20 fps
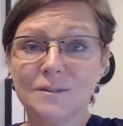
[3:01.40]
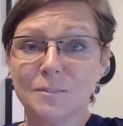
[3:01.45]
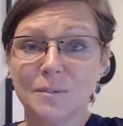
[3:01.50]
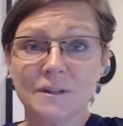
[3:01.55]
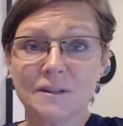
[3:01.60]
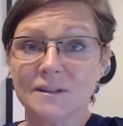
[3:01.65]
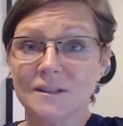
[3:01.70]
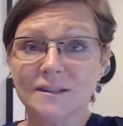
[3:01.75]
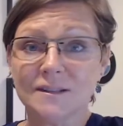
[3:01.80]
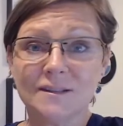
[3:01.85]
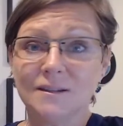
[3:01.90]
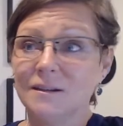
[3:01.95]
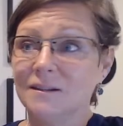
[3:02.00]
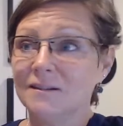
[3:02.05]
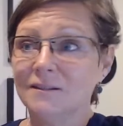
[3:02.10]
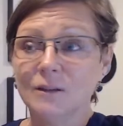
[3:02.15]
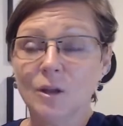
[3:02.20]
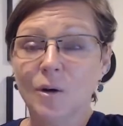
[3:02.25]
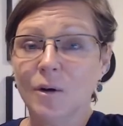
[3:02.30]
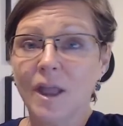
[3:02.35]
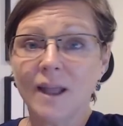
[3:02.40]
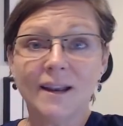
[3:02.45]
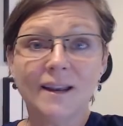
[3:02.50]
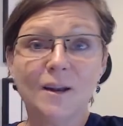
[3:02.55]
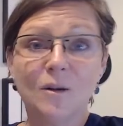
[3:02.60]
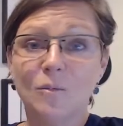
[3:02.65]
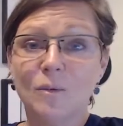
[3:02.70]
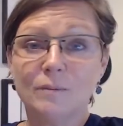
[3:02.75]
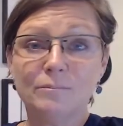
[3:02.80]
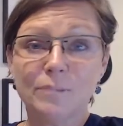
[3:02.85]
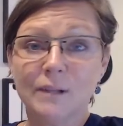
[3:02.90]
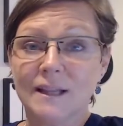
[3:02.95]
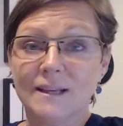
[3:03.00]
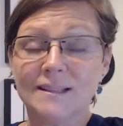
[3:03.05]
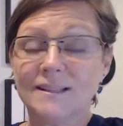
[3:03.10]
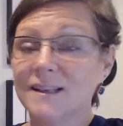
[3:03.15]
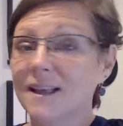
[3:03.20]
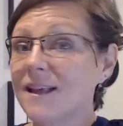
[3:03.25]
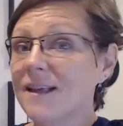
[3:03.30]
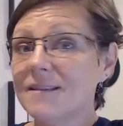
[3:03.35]
business located in one
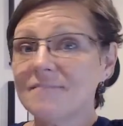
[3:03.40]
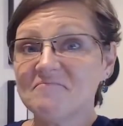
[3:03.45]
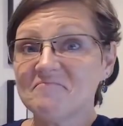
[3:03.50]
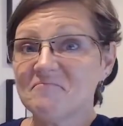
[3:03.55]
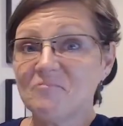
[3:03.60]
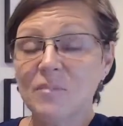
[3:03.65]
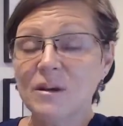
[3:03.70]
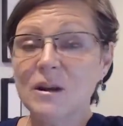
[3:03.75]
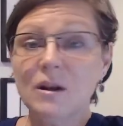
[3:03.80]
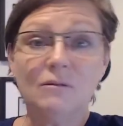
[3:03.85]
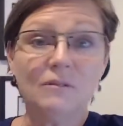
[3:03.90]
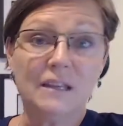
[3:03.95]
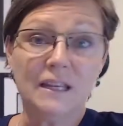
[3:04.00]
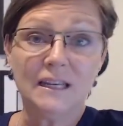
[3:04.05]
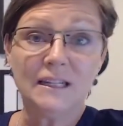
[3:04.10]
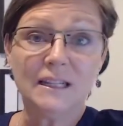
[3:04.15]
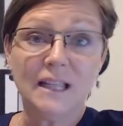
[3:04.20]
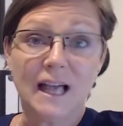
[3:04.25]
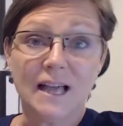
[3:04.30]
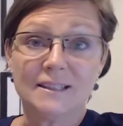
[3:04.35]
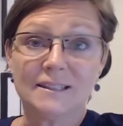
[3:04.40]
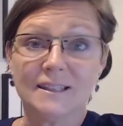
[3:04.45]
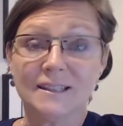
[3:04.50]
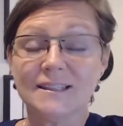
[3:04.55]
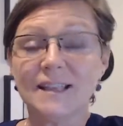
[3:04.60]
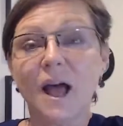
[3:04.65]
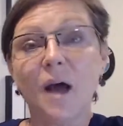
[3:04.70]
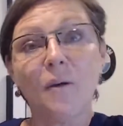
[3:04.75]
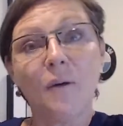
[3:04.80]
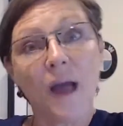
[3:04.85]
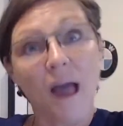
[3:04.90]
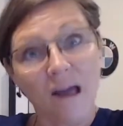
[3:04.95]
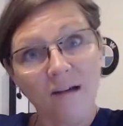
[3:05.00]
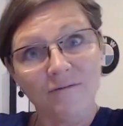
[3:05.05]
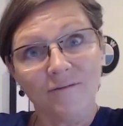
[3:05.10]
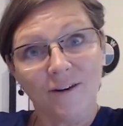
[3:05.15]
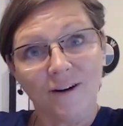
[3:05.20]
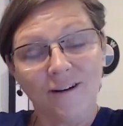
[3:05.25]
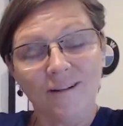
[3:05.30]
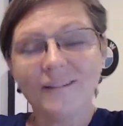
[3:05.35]
place. We don't need classes.
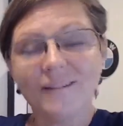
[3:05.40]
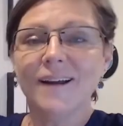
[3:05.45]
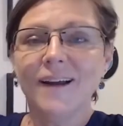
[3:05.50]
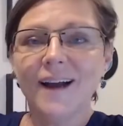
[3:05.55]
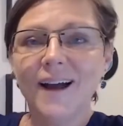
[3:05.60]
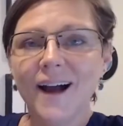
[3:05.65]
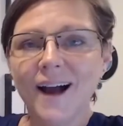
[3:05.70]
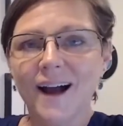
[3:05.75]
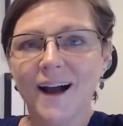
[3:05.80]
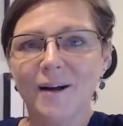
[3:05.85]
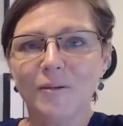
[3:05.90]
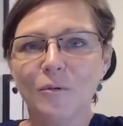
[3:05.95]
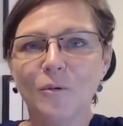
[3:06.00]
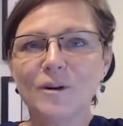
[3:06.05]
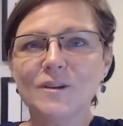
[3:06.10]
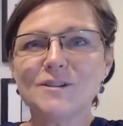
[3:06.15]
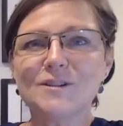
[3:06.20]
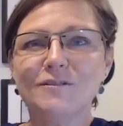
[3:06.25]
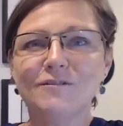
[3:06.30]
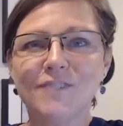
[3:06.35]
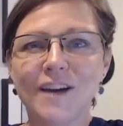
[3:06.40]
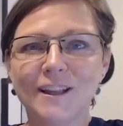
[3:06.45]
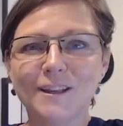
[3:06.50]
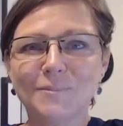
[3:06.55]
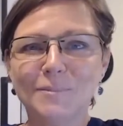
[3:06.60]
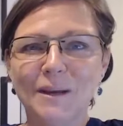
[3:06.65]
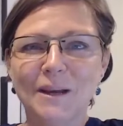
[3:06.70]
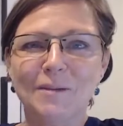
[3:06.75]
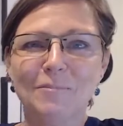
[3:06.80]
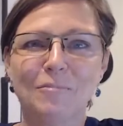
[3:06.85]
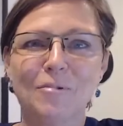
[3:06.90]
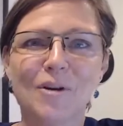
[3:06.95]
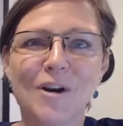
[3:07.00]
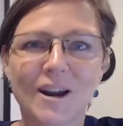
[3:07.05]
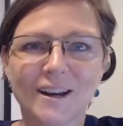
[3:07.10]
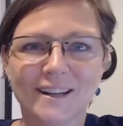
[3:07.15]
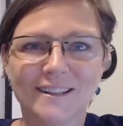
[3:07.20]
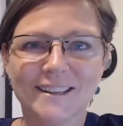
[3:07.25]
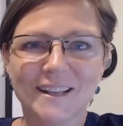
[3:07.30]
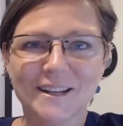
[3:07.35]
However, we're developing a
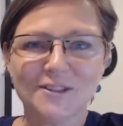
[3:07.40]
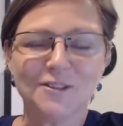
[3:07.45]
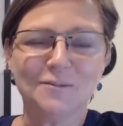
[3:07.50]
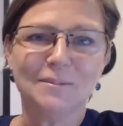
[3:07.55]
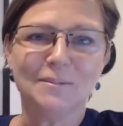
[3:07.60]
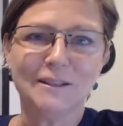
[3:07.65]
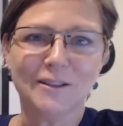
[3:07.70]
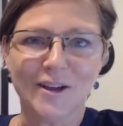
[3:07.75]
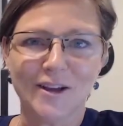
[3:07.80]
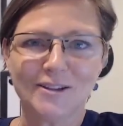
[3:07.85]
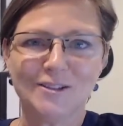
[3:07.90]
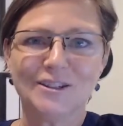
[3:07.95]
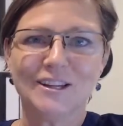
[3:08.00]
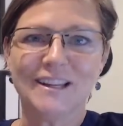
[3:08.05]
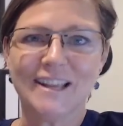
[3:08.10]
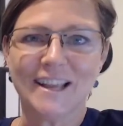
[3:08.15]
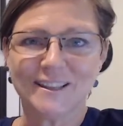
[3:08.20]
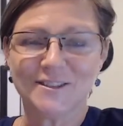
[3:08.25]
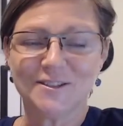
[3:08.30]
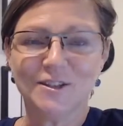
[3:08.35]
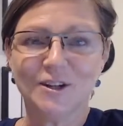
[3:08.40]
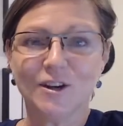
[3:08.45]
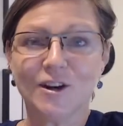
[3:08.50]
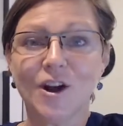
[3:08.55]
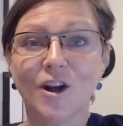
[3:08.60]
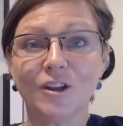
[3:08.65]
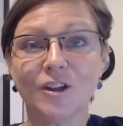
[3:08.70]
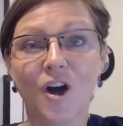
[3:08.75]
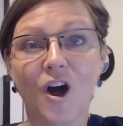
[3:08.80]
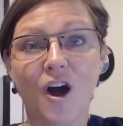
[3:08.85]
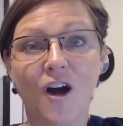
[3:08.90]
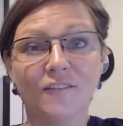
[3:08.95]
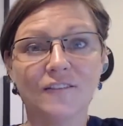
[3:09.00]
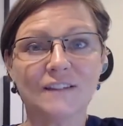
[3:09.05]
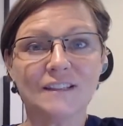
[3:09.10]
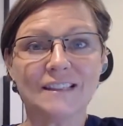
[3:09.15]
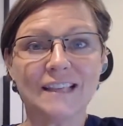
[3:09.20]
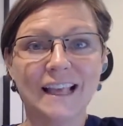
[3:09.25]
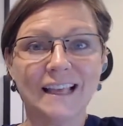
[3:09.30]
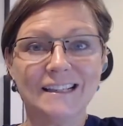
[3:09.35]
product that should be launching next year called
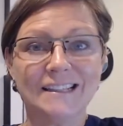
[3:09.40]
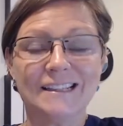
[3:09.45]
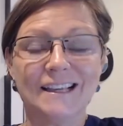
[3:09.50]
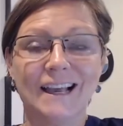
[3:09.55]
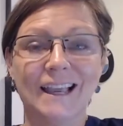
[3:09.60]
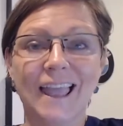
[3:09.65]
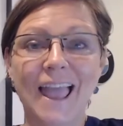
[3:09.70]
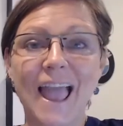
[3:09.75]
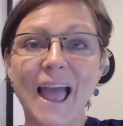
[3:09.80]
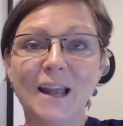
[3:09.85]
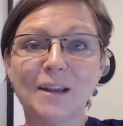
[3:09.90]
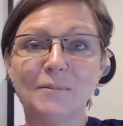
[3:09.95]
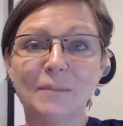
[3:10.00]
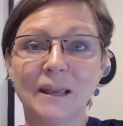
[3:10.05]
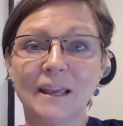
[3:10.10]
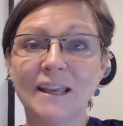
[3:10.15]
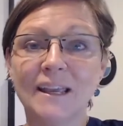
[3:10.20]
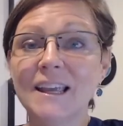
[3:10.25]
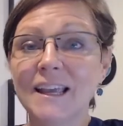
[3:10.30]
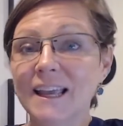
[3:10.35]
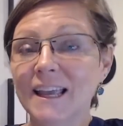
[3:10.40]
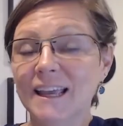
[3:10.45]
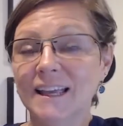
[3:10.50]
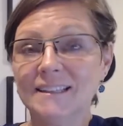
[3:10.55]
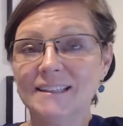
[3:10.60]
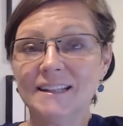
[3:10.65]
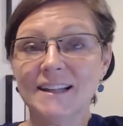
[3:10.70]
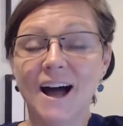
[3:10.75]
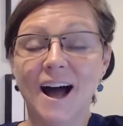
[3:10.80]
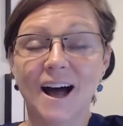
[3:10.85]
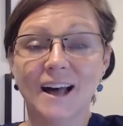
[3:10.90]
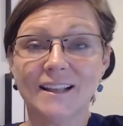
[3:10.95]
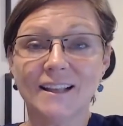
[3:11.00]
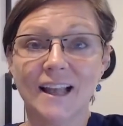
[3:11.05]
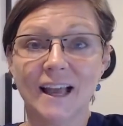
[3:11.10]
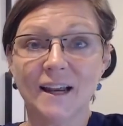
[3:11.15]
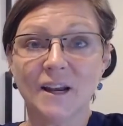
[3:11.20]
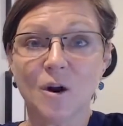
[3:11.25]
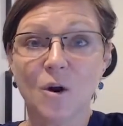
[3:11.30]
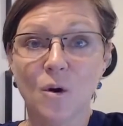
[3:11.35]
Office Heads Academy. It's an
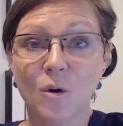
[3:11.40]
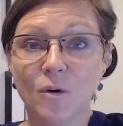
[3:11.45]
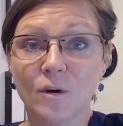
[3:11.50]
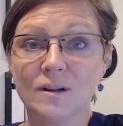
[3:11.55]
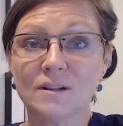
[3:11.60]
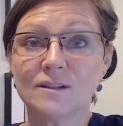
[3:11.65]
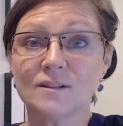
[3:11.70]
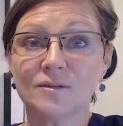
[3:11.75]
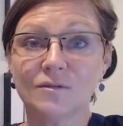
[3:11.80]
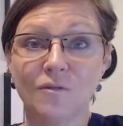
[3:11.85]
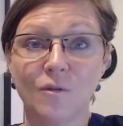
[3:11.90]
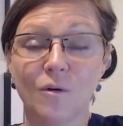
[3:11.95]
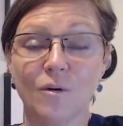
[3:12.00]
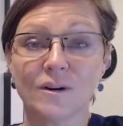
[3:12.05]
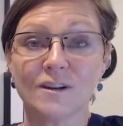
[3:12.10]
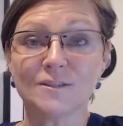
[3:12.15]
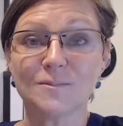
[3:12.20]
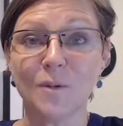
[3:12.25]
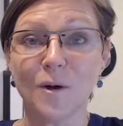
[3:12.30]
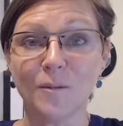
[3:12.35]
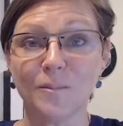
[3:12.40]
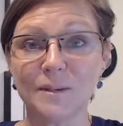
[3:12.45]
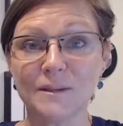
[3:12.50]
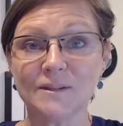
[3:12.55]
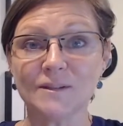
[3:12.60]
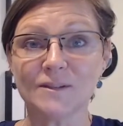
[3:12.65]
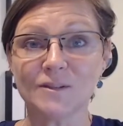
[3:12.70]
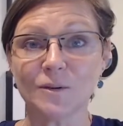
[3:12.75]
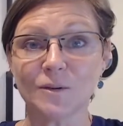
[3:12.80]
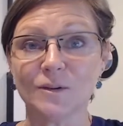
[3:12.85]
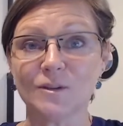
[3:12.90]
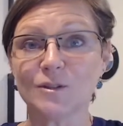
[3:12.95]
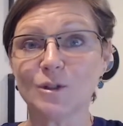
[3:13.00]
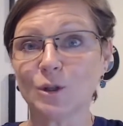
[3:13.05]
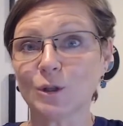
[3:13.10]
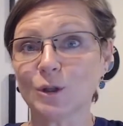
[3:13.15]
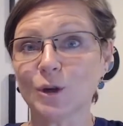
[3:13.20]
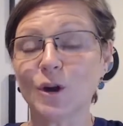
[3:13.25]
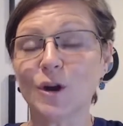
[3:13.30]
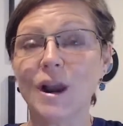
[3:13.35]
online course for small business owners
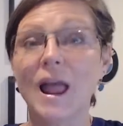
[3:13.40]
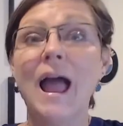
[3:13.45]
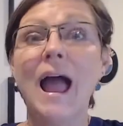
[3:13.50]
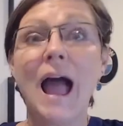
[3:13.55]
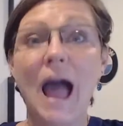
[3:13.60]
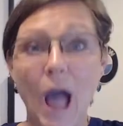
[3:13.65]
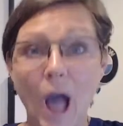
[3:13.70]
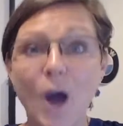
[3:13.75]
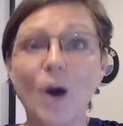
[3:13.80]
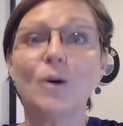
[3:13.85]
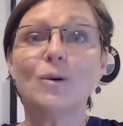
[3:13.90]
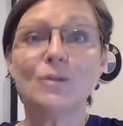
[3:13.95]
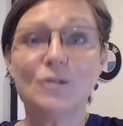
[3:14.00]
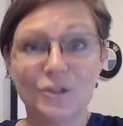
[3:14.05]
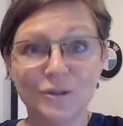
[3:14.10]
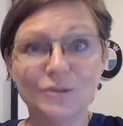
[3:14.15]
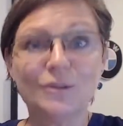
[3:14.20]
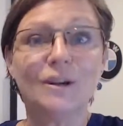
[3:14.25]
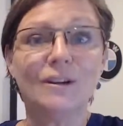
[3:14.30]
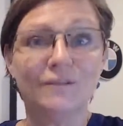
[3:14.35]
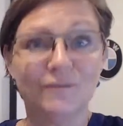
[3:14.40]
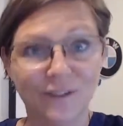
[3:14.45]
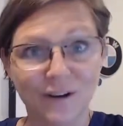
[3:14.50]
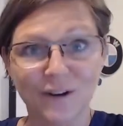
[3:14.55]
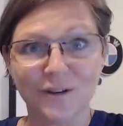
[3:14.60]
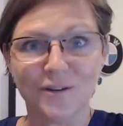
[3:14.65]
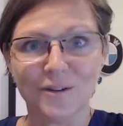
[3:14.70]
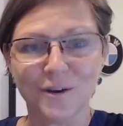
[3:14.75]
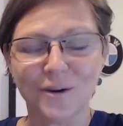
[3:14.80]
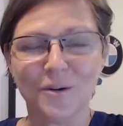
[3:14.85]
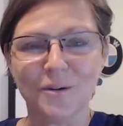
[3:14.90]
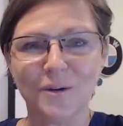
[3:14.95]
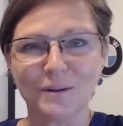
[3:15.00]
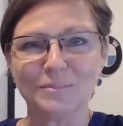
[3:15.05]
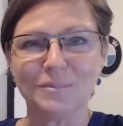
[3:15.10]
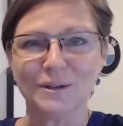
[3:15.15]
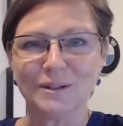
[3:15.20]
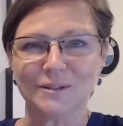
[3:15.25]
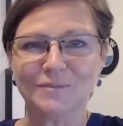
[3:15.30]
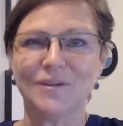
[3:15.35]
to learn how to configure their
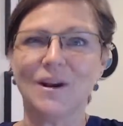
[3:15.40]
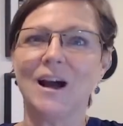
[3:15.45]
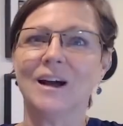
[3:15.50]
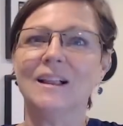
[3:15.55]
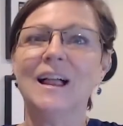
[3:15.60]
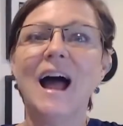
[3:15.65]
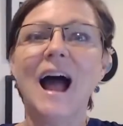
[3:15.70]
QuickBooks file,